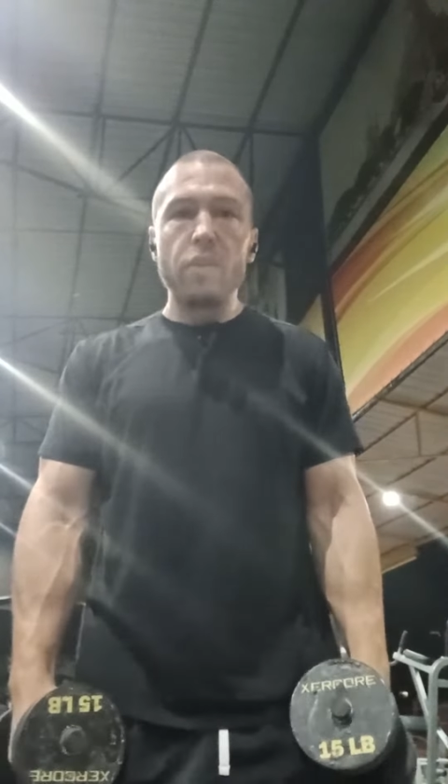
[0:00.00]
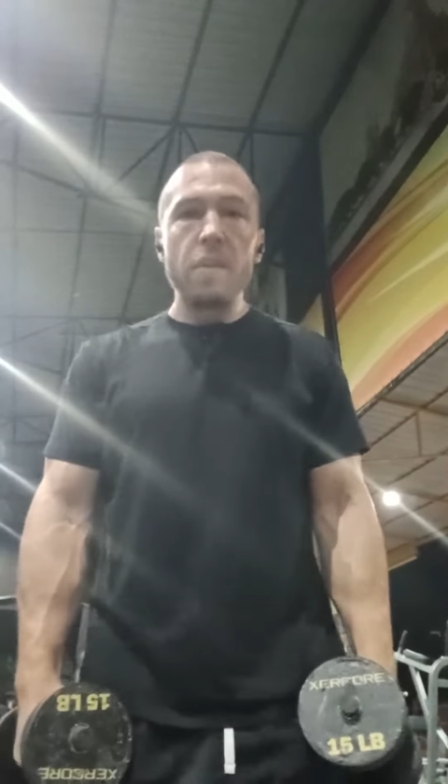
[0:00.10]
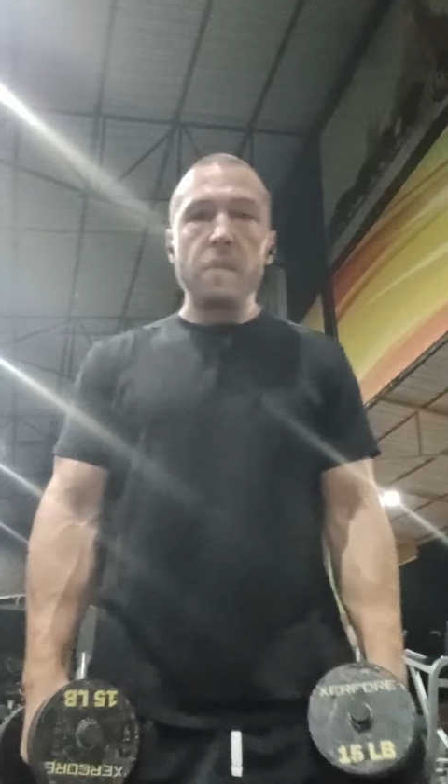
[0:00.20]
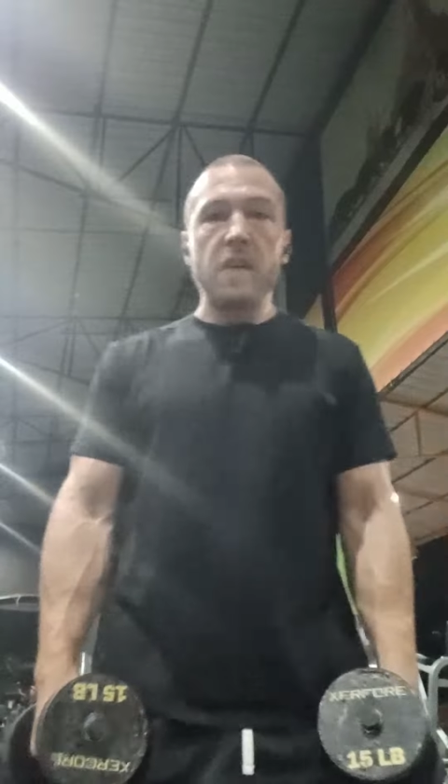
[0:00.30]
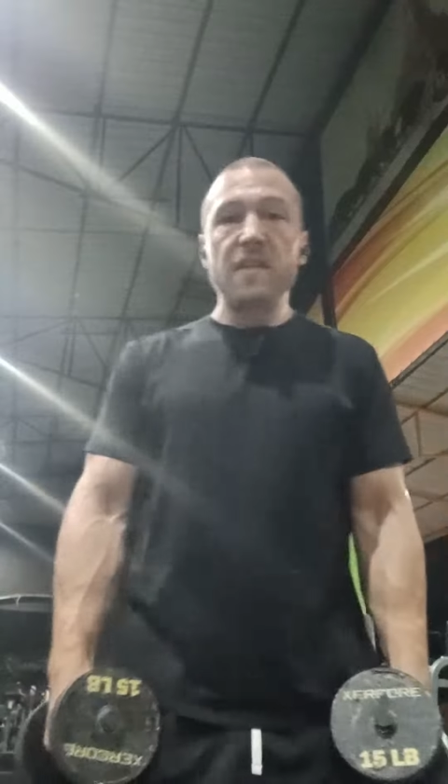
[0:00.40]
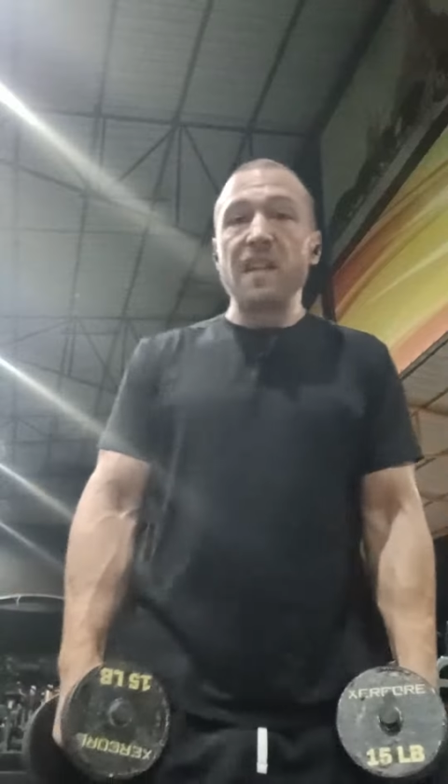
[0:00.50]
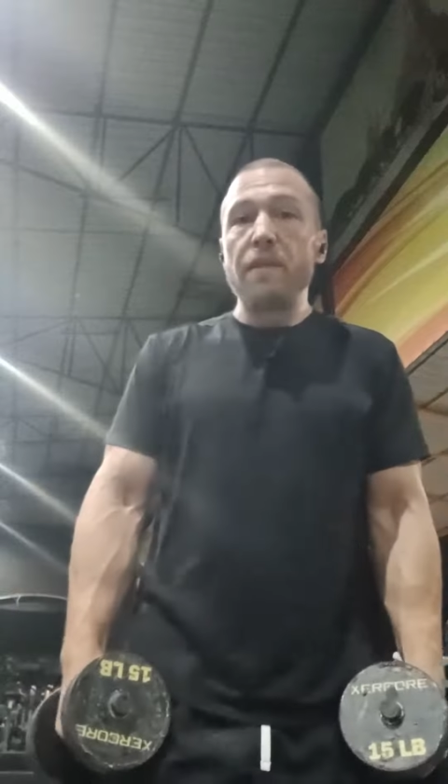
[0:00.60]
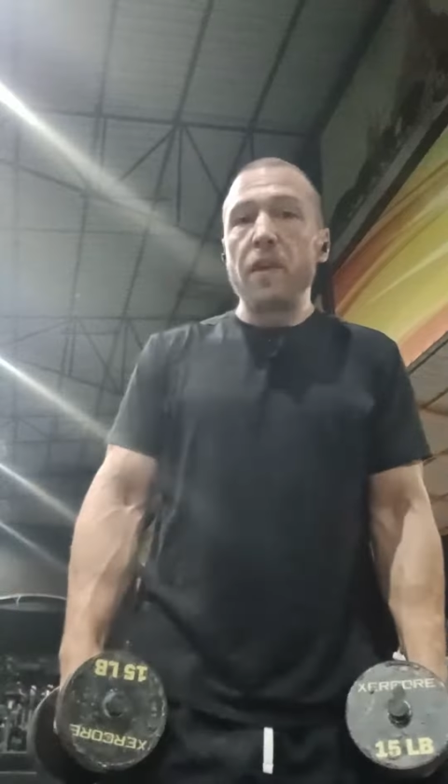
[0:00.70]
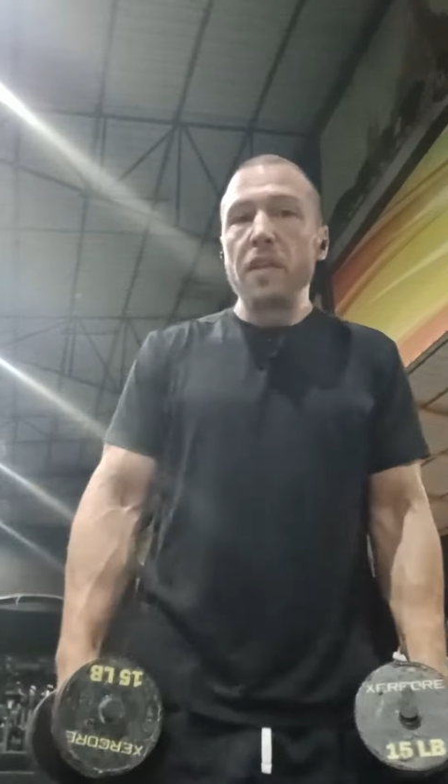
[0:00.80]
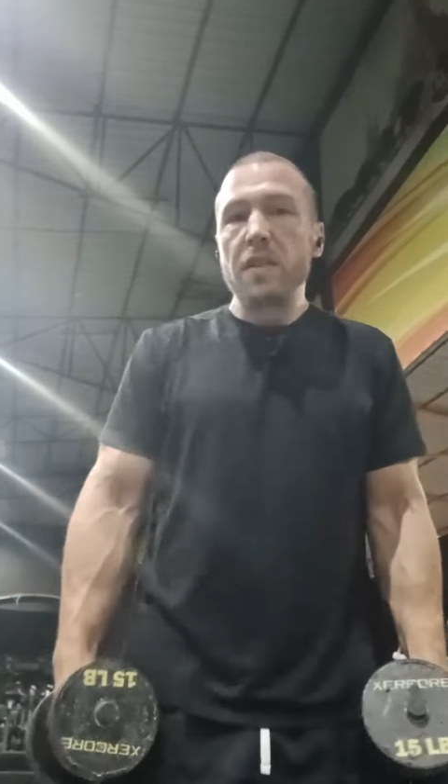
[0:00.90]
right? It's an
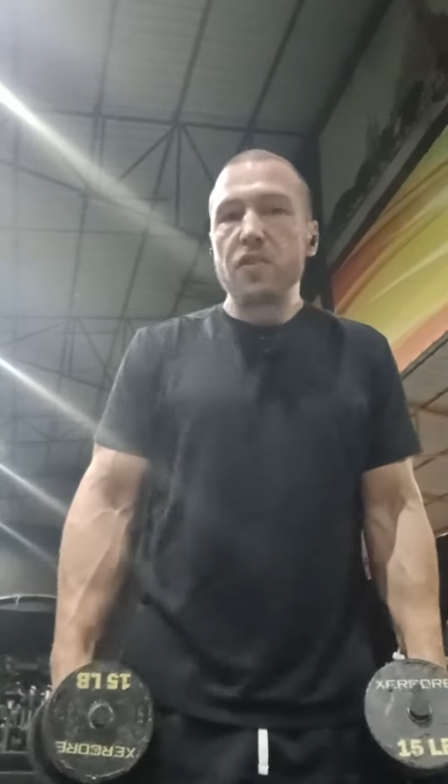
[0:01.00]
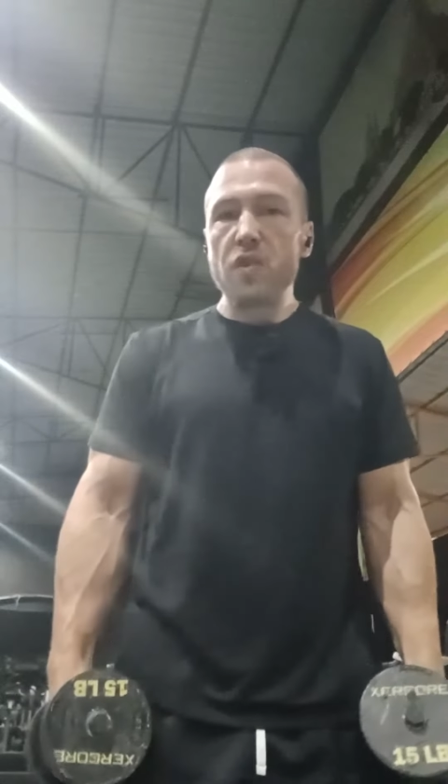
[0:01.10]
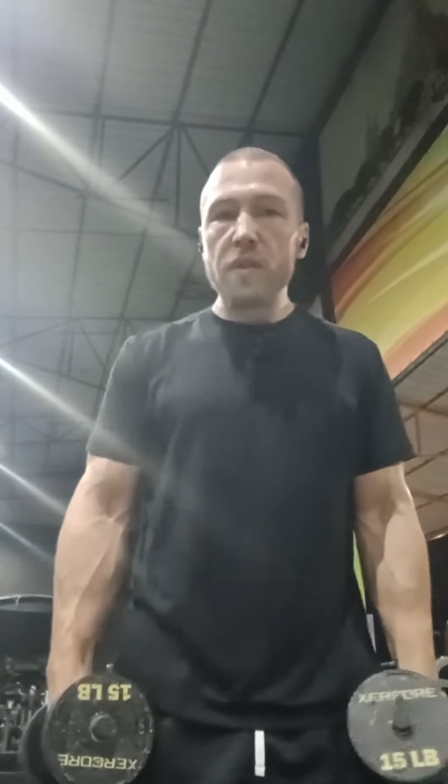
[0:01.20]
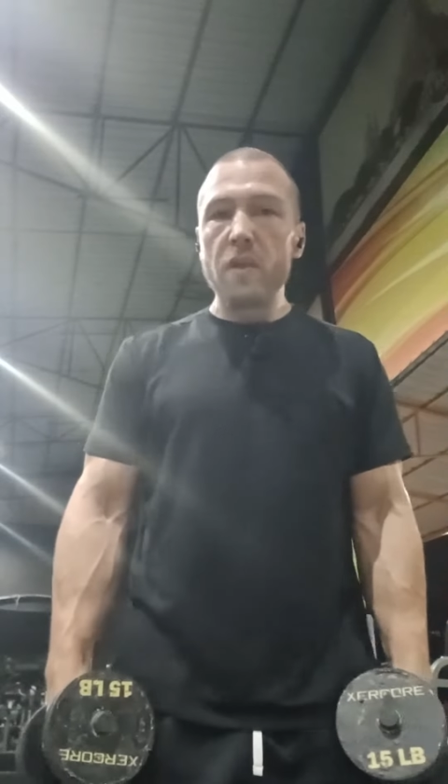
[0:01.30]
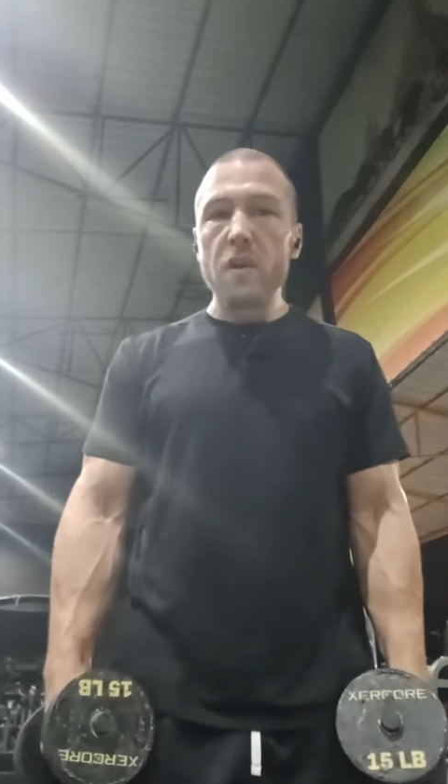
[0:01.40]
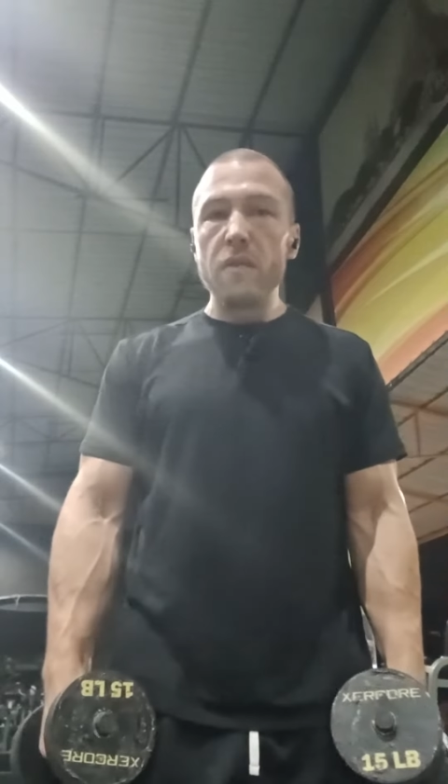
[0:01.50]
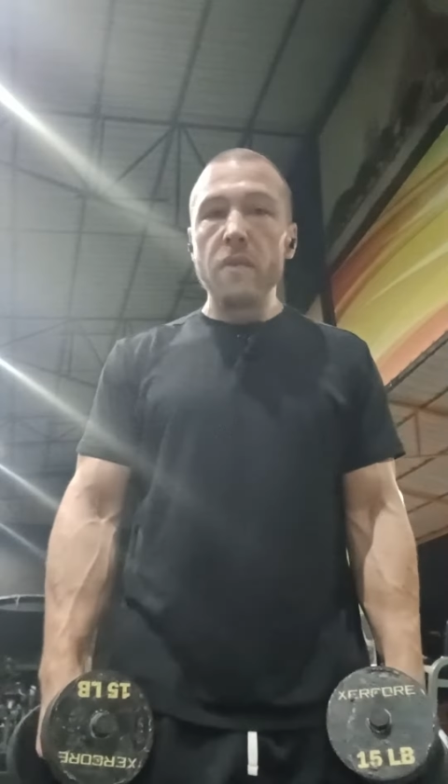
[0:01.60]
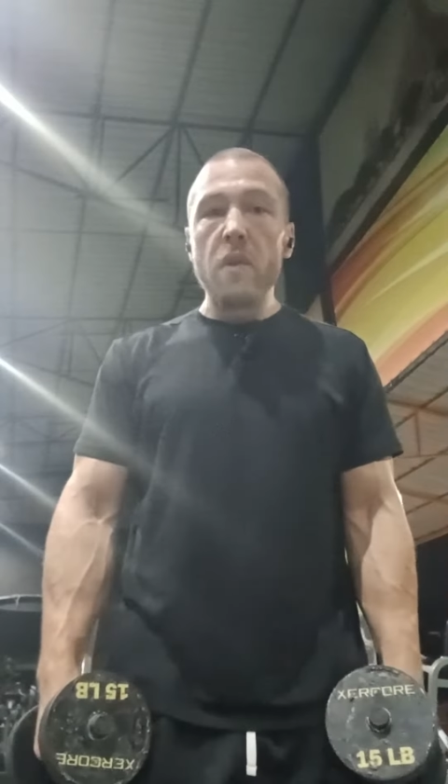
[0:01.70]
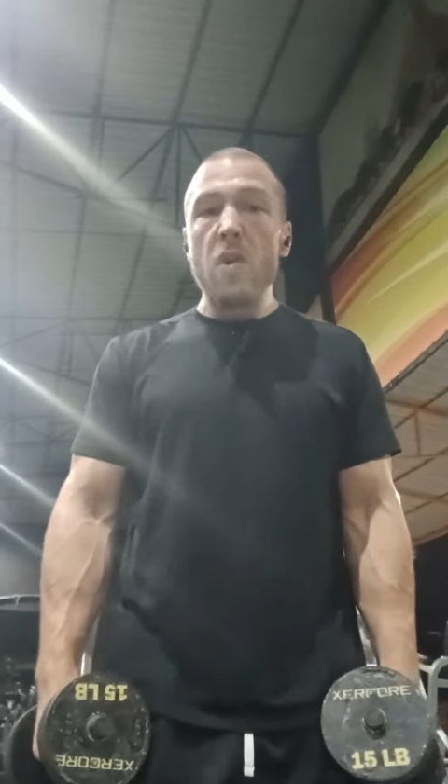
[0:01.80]
inverted strength curve.